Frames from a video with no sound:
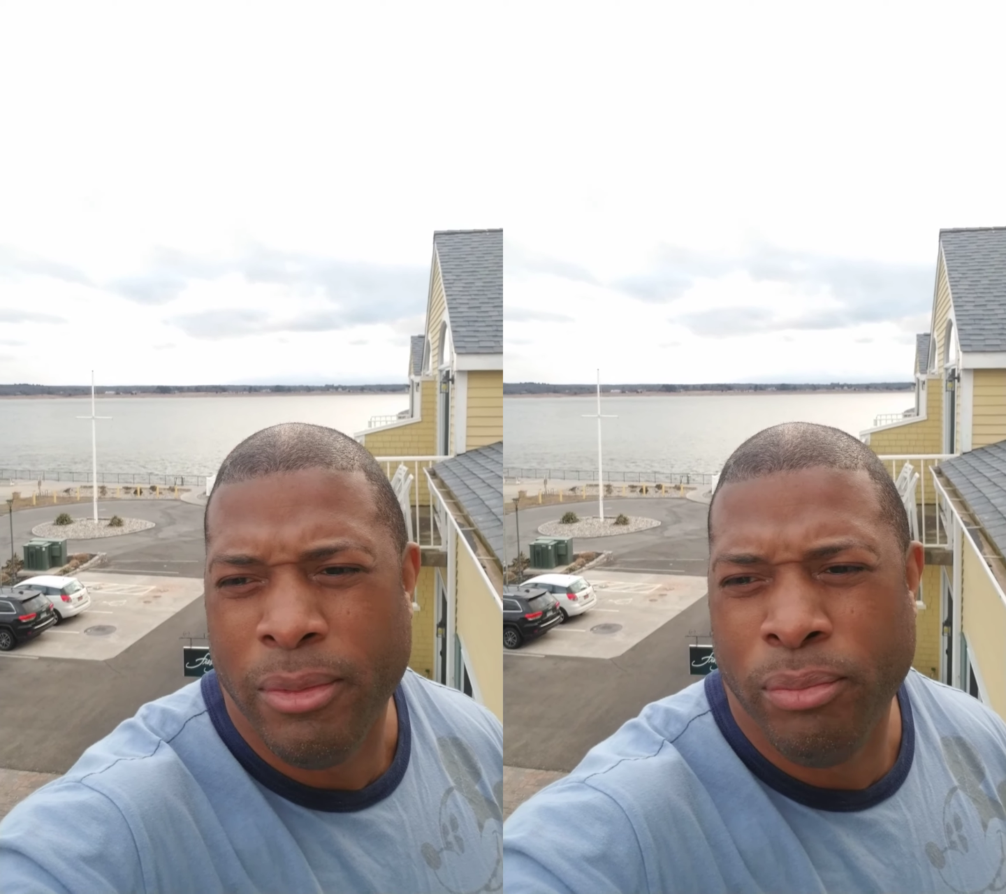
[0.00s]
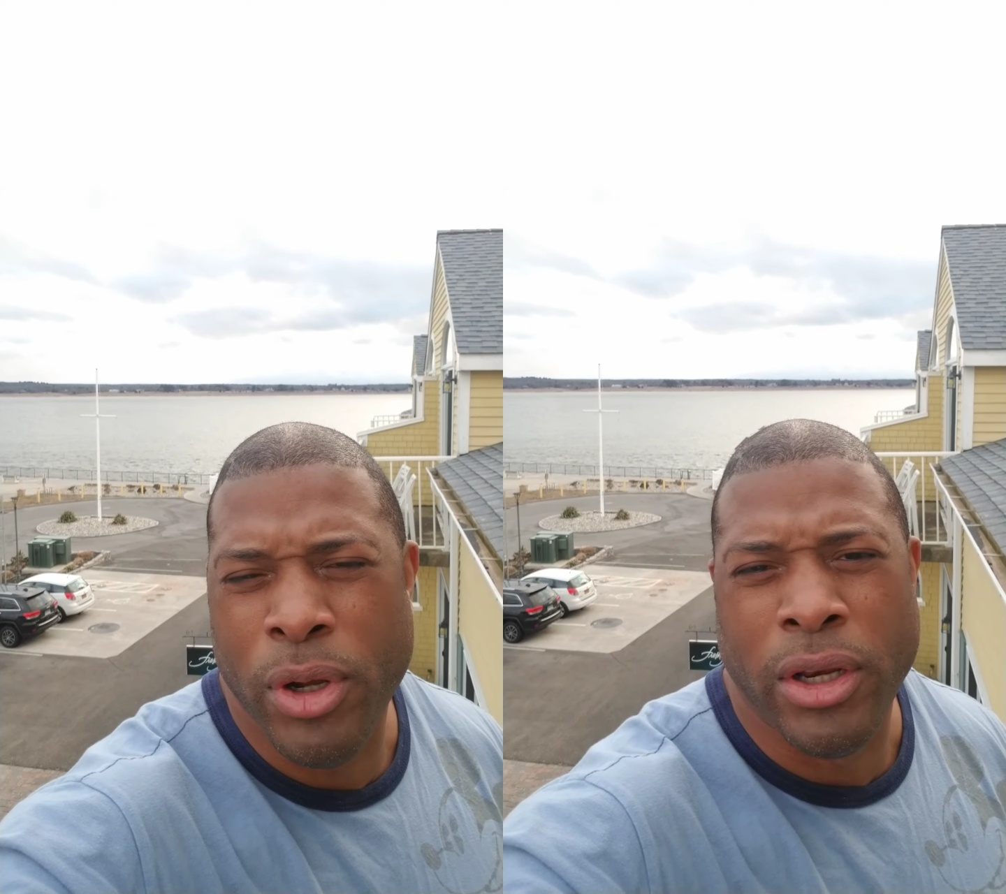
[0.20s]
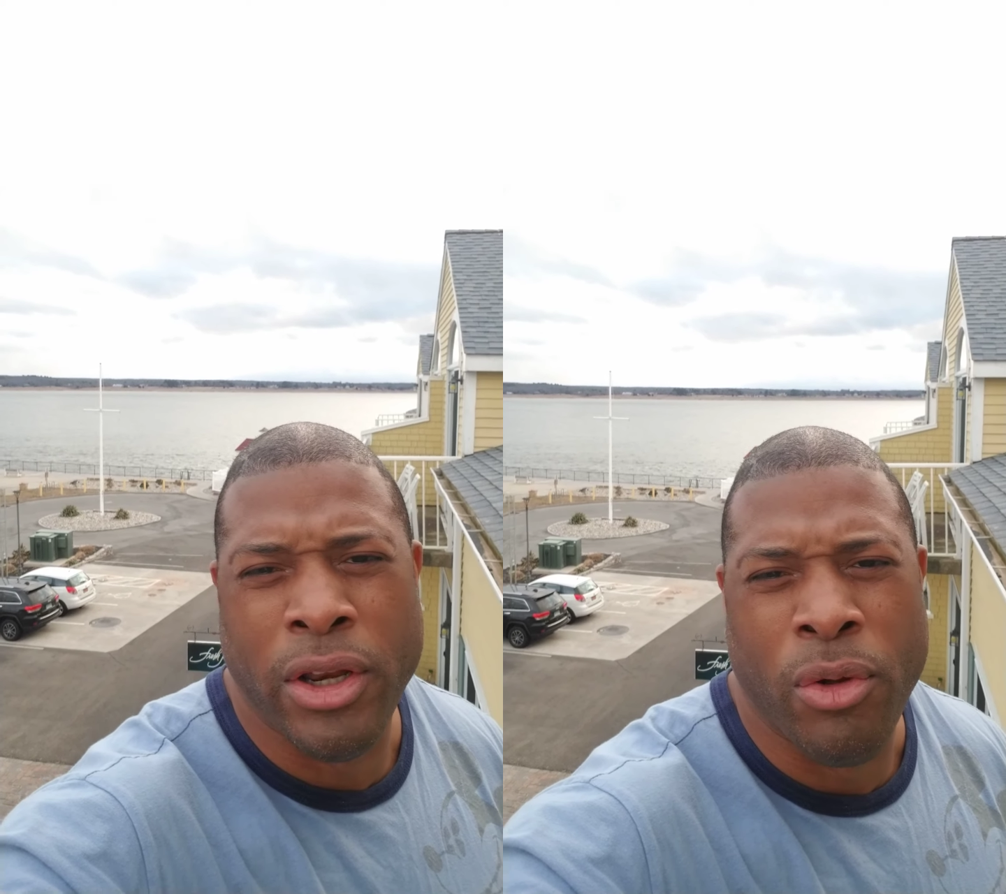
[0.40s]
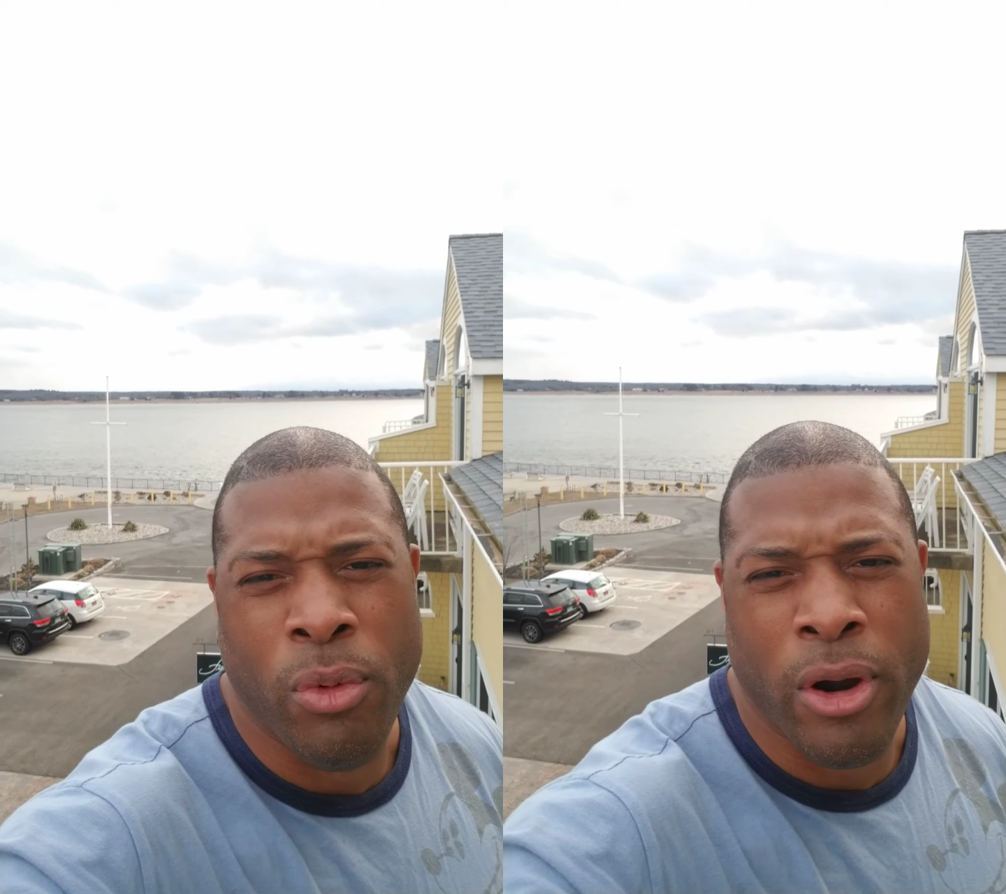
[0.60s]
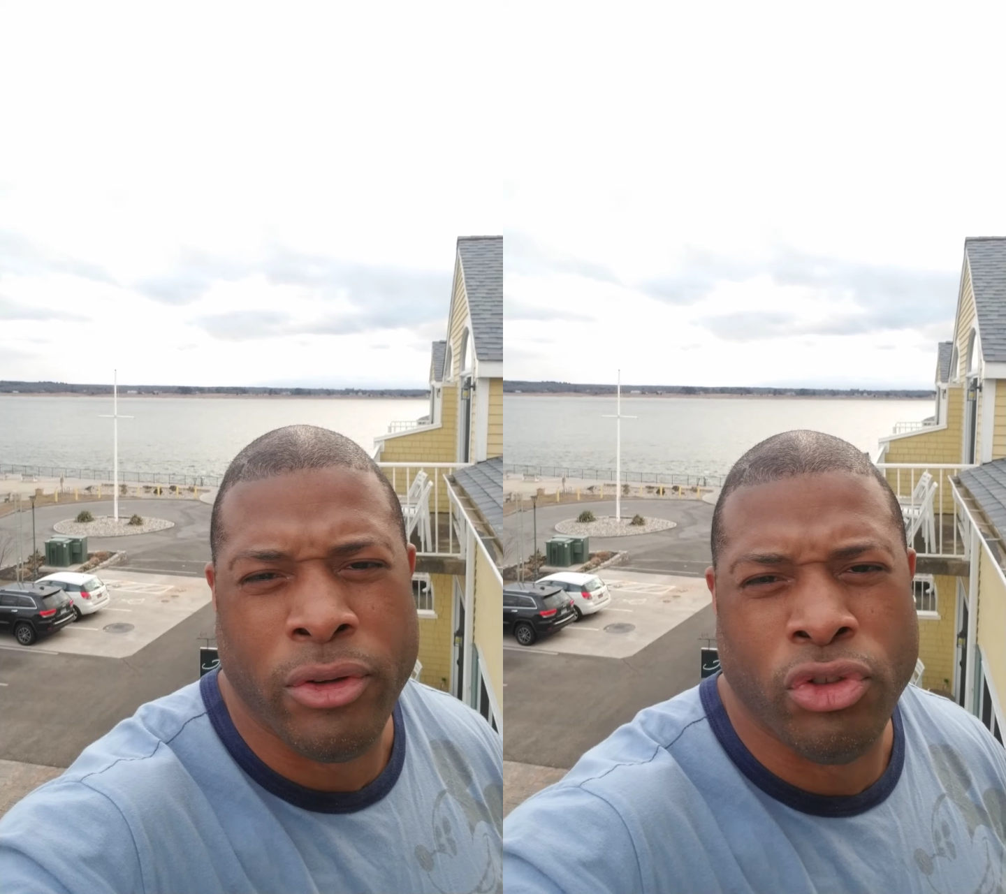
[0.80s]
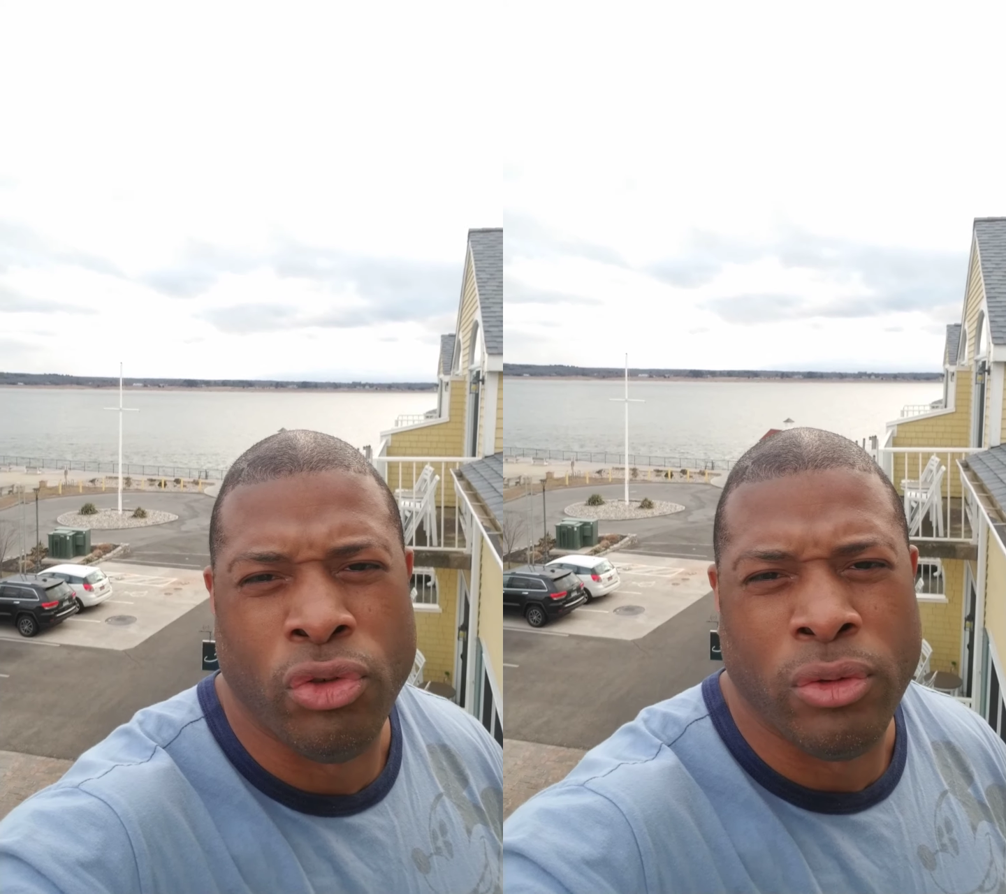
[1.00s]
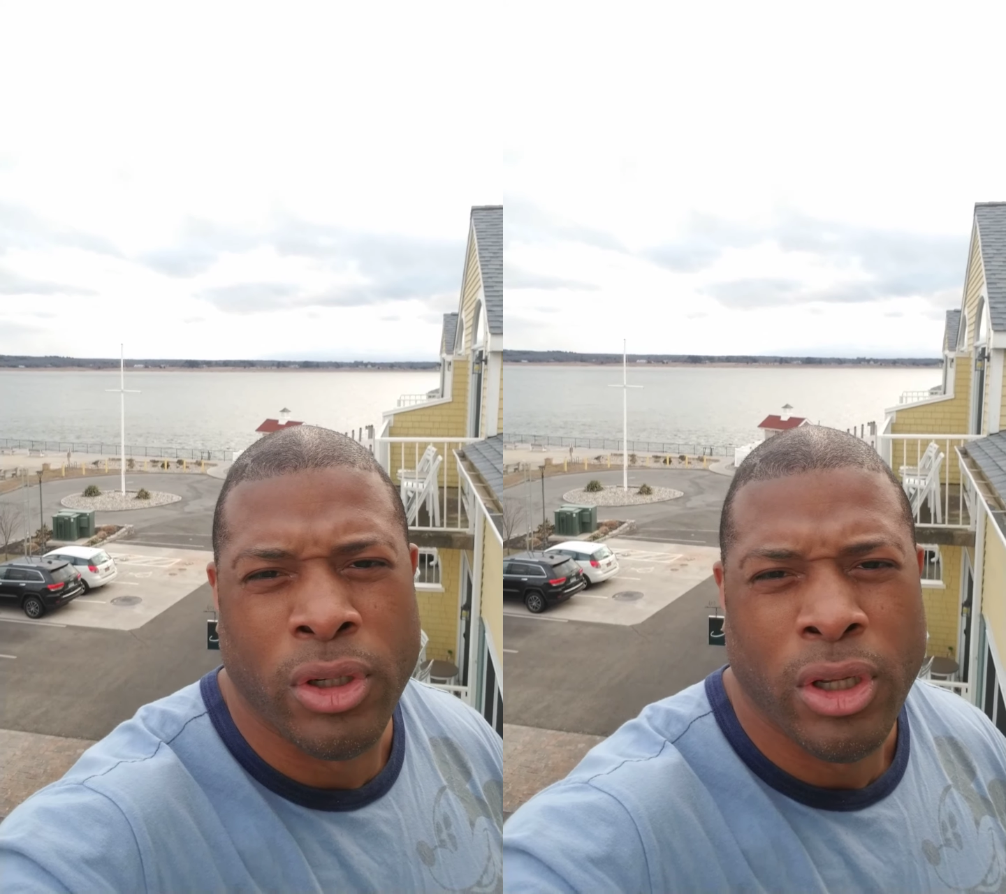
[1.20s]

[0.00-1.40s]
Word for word: putting in the work to,